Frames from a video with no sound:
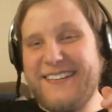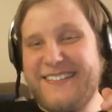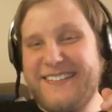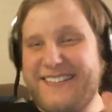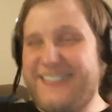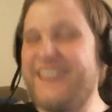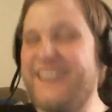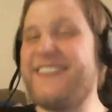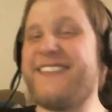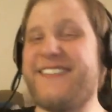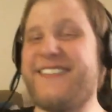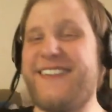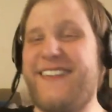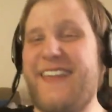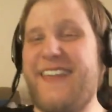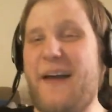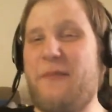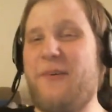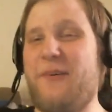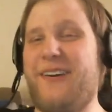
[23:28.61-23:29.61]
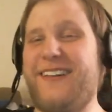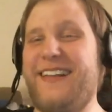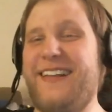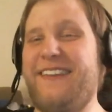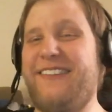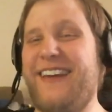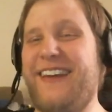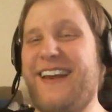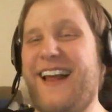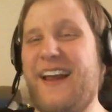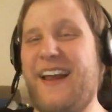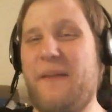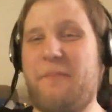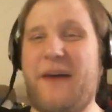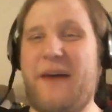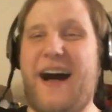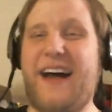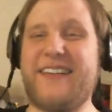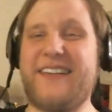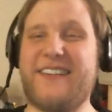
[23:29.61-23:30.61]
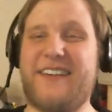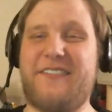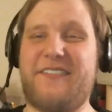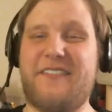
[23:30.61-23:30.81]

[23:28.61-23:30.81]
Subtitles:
just so that we're leaving on a positive